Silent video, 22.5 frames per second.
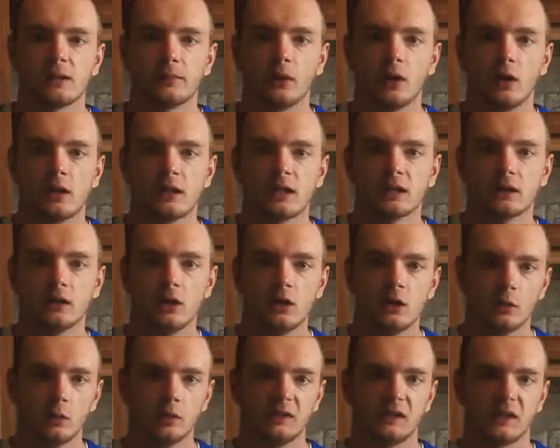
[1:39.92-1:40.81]
up hunting
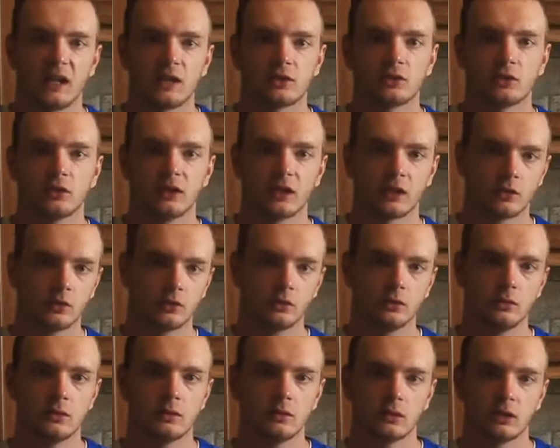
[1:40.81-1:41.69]
was actually
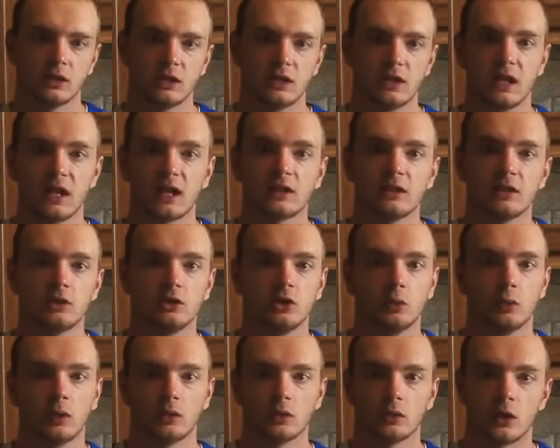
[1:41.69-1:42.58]
connected
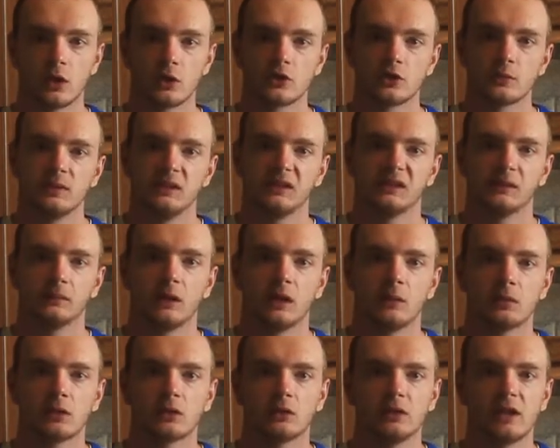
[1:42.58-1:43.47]
to a large piece of
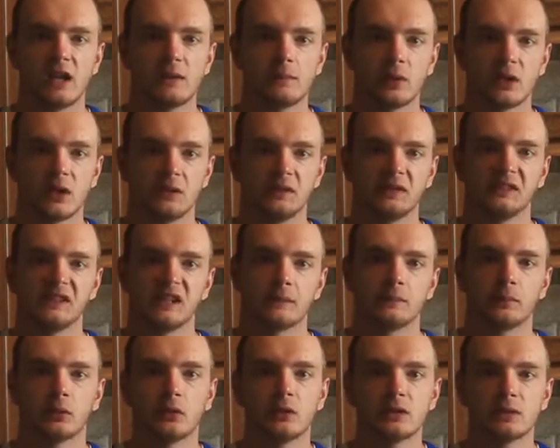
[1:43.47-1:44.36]
public land, but it was
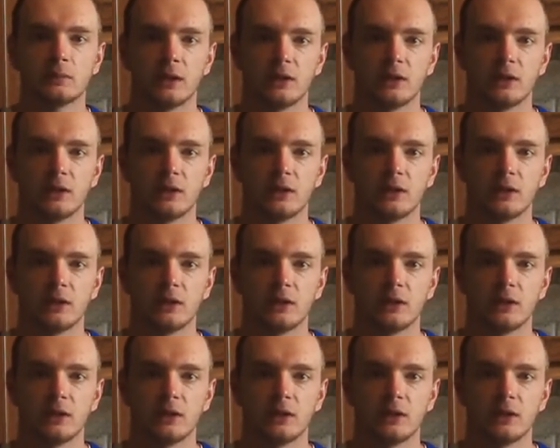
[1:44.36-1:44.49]
separated